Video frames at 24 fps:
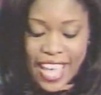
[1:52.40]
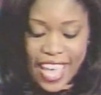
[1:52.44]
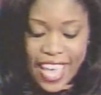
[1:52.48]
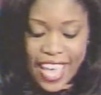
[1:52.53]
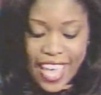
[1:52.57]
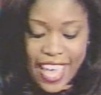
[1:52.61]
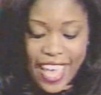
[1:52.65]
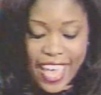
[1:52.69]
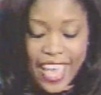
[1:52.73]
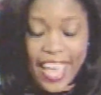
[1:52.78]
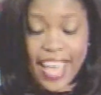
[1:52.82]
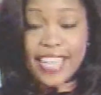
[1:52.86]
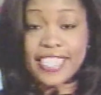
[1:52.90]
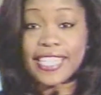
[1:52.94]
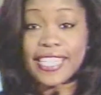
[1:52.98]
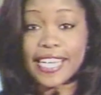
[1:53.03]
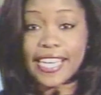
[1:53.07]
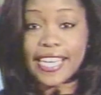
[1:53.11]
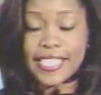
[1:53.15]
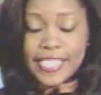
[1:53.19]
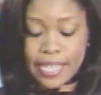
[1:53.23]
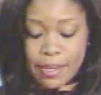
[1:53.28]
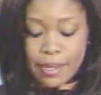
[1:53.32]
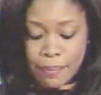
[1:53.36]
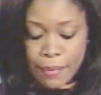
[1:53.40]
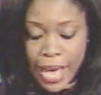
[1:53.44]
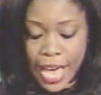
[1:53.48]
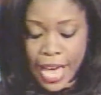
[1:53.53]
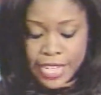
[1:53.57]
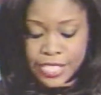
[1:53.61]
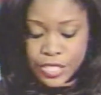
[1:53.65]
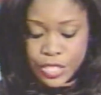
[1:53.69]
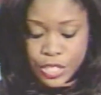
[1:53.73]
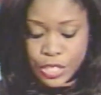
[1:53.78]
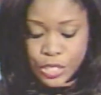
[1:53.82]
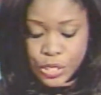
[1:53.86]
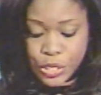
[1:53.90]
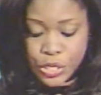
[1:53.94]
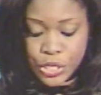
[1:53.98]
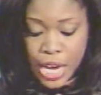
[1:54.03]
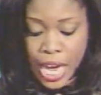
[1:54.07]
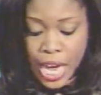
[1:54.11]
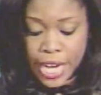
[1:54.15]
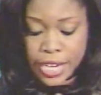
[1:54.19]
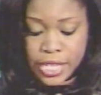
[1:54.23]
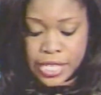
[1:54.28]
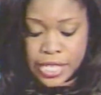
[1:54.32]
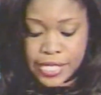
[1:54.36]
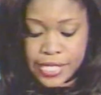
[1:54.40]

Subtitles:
Antigua's ambassador to China says